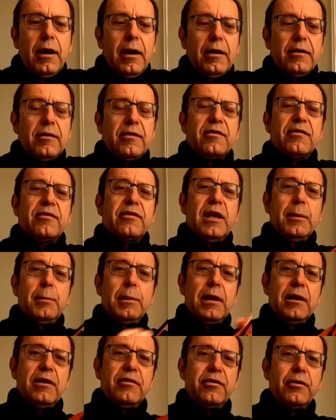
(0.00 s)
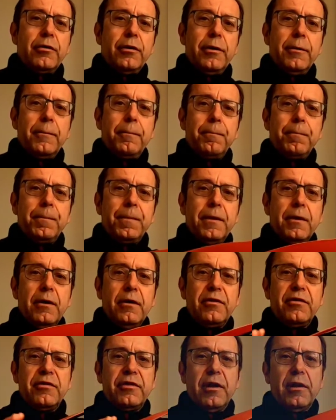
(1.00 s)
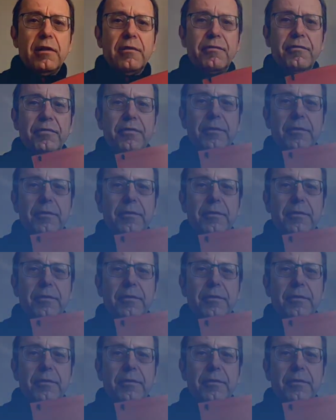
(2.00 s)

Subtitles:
at the stabilizer itself.